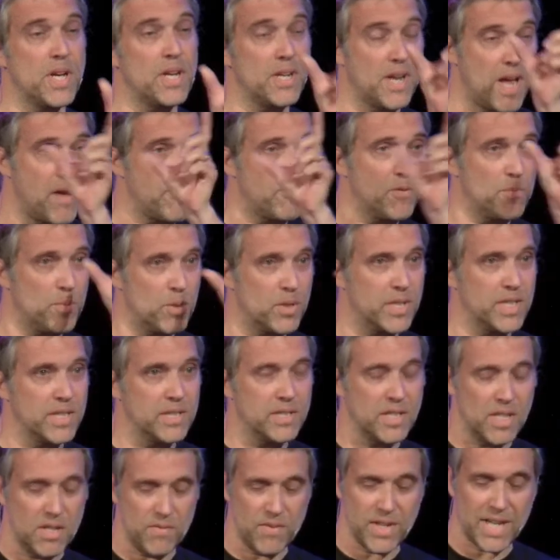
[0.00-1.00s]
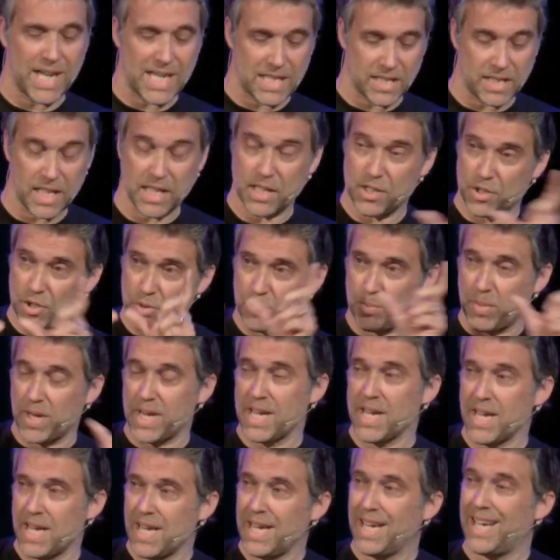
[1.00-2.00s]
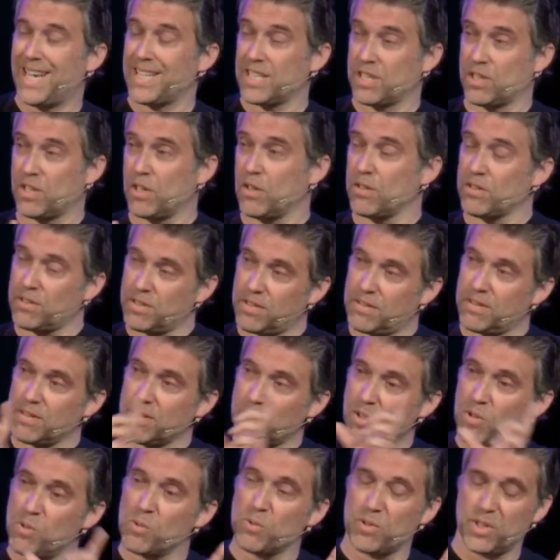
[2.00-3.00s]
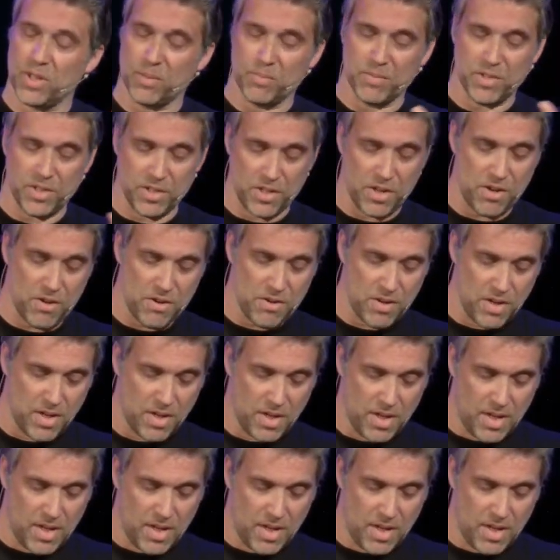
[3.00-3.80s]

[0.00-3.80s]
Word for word: be, and everybody serving as they should be, as God called them to do.